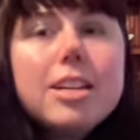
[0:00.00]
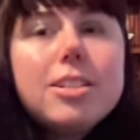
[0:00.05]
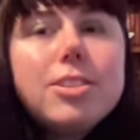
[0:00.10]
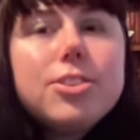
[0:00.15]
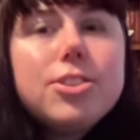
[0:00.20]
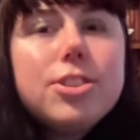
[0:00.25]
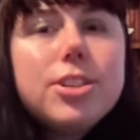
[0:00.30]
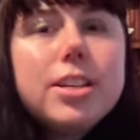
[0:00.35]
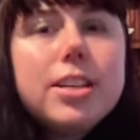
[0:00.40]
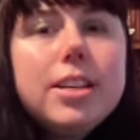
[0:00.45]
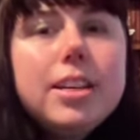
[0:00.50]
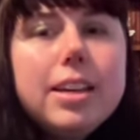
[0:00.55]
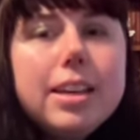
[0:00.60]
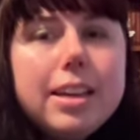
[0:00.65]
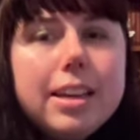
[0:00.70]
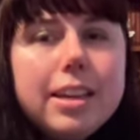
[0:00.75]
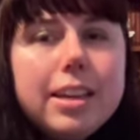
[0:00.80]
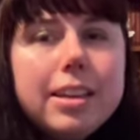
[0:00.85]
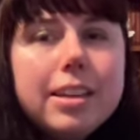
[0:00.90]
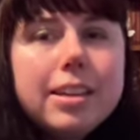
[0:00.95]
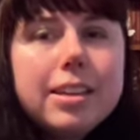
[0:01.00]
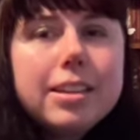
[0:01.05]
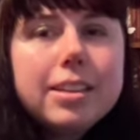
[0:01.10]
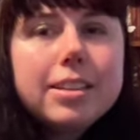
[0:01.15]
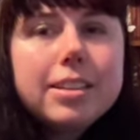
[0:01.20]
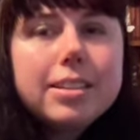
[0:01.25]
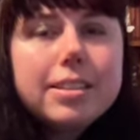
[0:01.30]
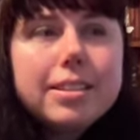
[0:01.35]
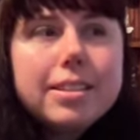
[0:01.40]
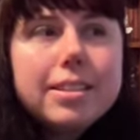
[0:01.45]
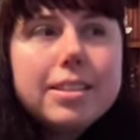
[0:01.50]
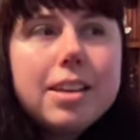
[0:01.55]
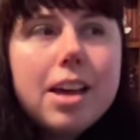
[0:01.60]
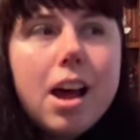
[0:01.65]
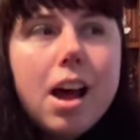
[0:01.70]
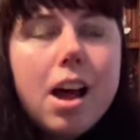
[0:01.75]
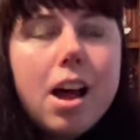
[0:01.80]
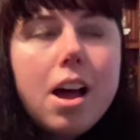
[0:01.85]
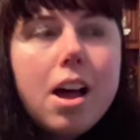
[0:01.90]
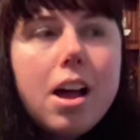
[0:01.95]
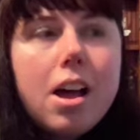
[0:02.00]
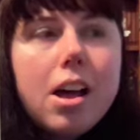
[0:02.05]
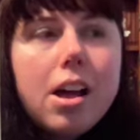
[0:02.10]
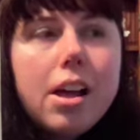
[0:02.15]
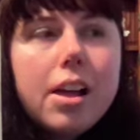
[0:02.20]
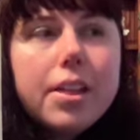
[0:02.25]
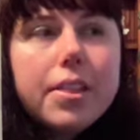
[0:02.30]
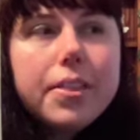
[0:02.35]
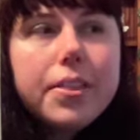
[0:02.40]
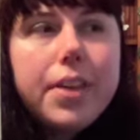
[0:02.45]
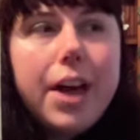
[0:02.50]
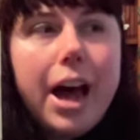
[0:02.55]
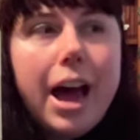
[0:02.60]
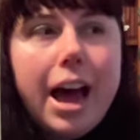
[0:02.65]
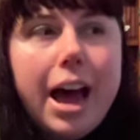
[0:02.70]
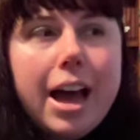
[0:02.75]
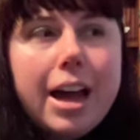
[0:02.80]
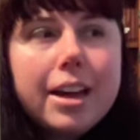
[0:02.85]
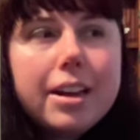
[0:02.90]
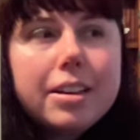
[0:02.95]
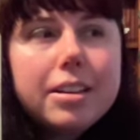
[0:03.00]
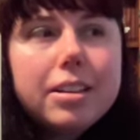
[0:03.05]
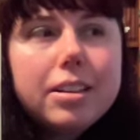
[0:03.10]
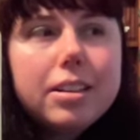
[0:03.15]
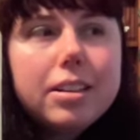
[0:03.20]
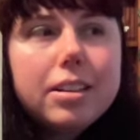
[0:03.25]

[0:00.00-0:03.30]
She is that